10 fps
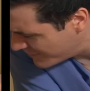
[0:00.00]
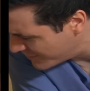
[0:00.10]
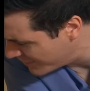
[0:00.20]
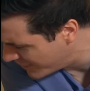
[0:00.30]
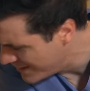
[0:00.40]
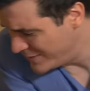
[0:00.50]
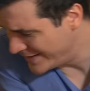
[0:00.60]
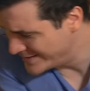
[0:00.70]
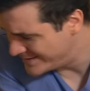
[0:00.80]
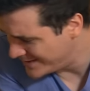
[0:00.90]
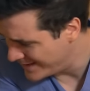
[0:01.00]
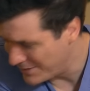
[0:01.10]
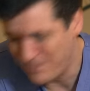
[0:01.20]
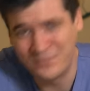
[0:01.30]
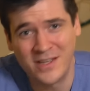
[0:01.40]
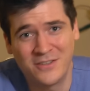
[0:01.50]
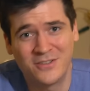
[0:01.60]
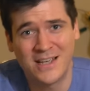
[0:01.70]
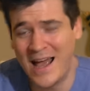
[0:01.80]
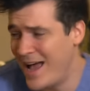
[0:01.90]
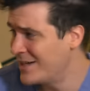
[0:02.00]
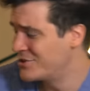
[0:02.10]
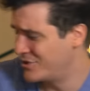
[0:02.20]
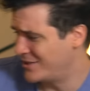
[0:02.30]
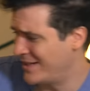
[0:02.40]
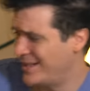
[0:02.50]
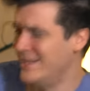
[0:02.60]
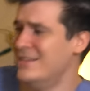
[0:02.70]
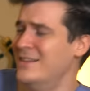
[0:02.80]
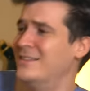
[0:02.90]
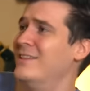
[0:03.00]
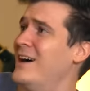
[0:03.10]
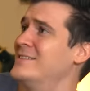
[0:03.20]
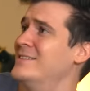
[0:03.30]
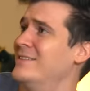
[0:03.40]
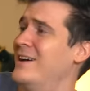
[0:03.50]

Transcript: further, we can see that there's actually lots and